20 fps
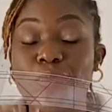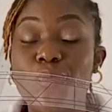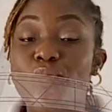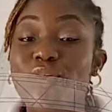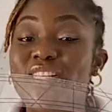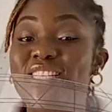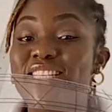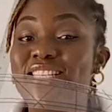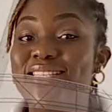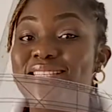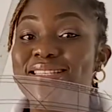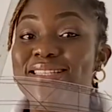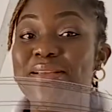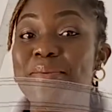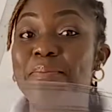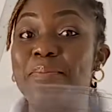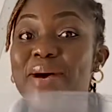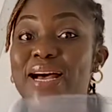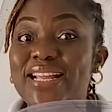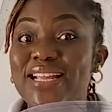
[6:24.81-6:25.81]
which is the
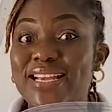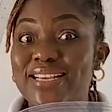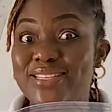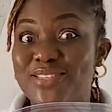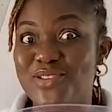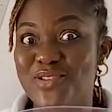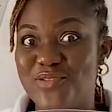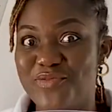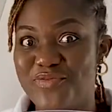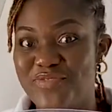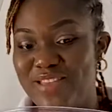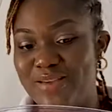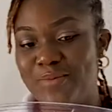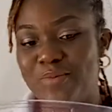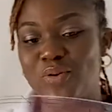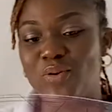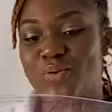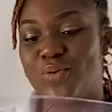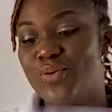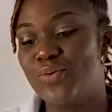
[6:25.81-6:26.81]
baddest of them
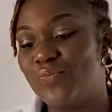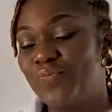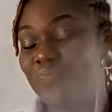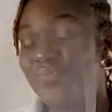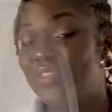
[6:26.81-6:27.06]
all.